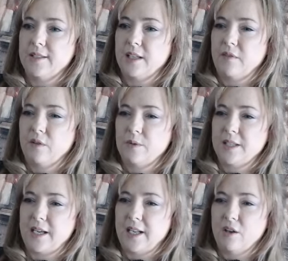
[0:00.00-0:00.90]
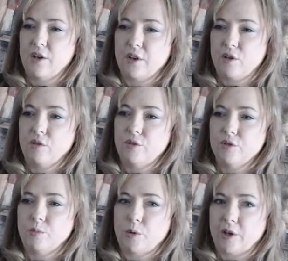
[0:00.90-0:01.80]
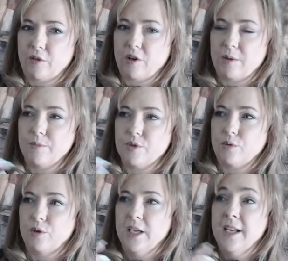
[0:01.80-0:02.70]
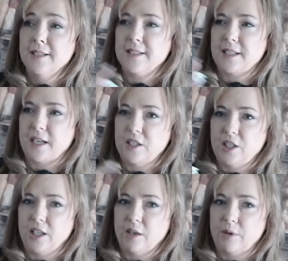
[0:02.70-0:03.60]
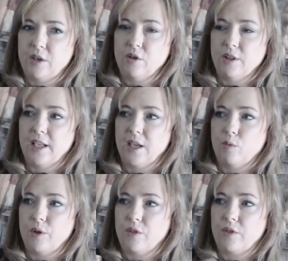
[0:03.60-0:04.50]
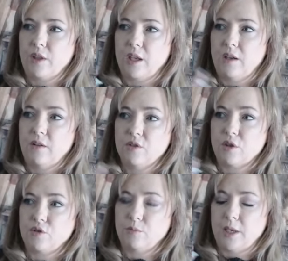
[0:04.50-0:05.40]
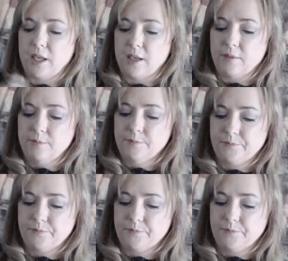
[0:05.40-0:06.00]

to see if there was any kind of clues or breadcrumbs or staging going on there with the social media